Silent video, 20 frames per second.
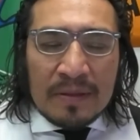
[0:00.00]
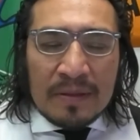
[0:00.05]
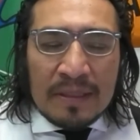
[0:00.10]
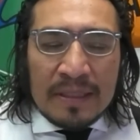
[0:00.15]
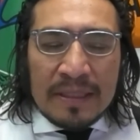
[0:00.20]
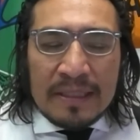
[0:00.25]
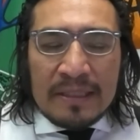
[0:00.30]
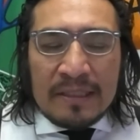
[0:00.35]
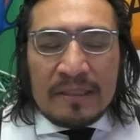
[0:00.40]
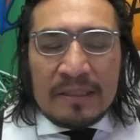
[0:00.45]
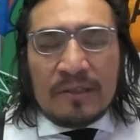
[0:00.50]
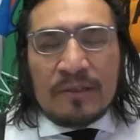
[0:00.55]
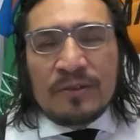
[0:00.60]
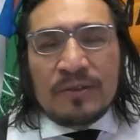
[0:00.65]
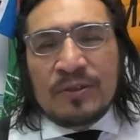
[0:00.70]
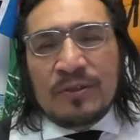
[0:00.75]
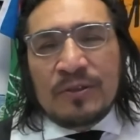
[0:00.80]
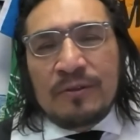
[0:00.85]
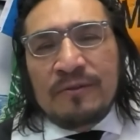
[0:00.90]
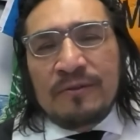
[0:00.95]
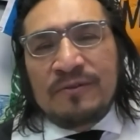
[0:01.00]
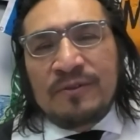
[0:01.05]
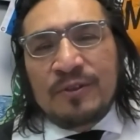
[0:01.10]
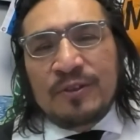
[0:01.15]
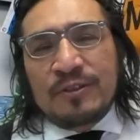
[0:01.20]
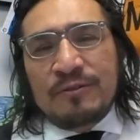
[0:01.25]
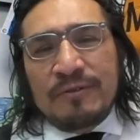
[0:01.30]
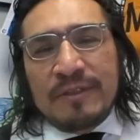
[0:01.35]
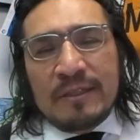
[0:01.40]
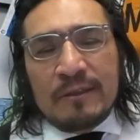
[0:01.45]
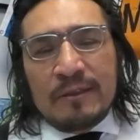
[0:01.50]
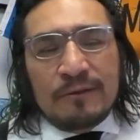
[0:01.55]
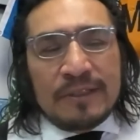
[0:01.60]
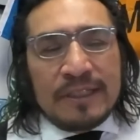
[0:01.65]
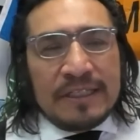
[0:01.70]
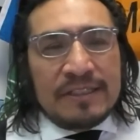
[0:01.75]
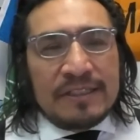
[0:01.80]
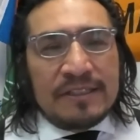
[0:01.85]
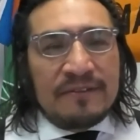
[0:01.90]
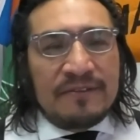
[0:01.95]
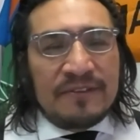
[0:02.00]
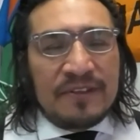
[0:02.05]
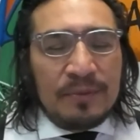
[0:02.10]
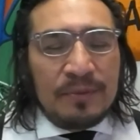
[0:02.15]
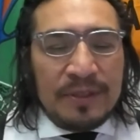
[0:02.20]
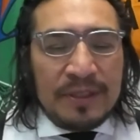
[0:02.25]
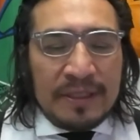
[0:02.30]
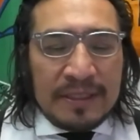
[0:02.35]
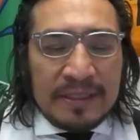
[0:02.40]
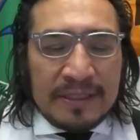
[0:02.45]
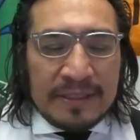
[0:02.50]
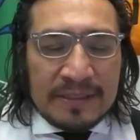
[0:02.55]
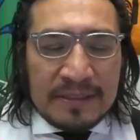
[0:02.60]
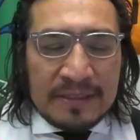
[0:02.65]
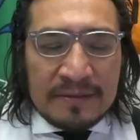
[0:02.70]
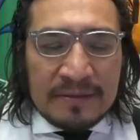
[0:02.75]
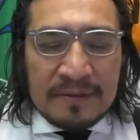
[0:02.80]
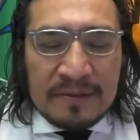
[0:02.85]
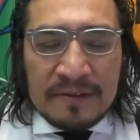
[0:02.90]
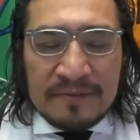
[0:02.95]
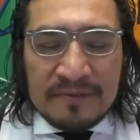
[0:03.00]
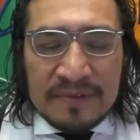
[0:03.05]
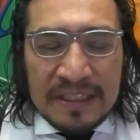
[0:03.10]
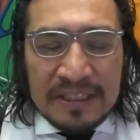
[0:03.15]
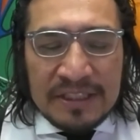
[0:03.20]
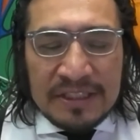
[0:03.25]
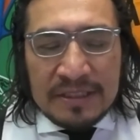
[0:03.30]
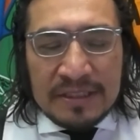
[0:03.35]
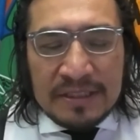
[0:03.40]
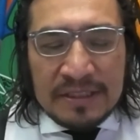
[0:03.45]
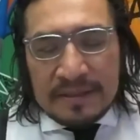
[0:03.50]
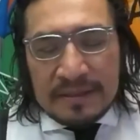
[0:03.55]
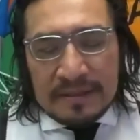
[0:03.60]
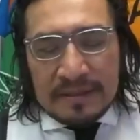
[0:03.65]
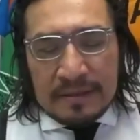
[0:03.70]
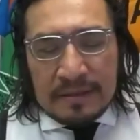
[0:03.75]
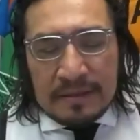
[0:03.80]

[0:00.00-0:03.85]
and then also forced relocation of communities of nations.